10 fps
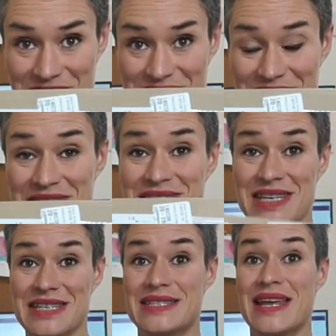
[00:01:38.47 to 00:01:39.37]
This
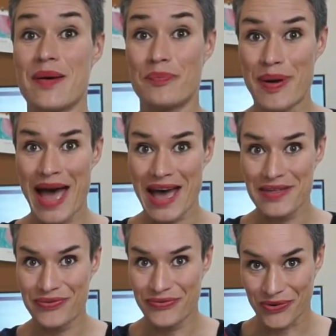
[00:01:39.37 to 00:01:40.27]
is that
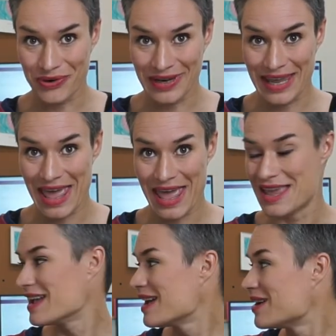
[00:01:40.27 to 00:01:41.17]
Path 4K
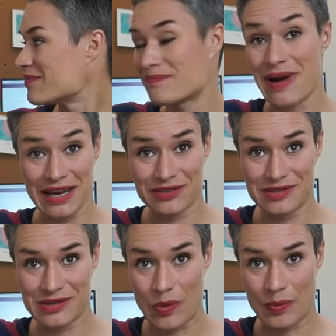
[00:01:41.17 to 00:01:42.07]

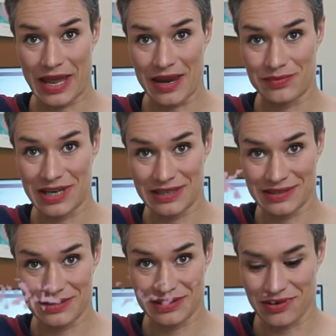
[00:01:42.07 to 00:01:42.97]
microscope camera that's
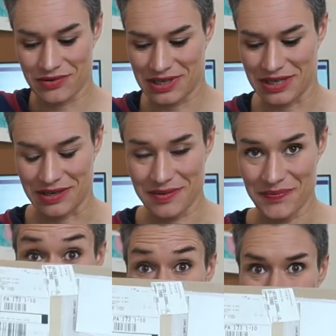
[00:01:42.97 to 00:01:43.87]
gonna go here.
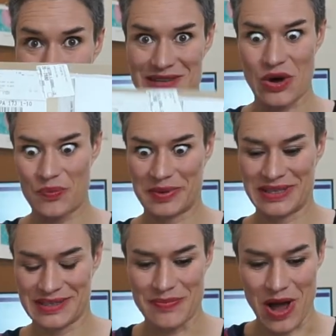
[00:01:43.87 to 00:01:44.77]
Let us open
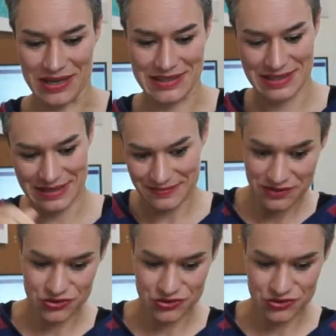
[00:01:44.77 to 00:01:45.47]
this box.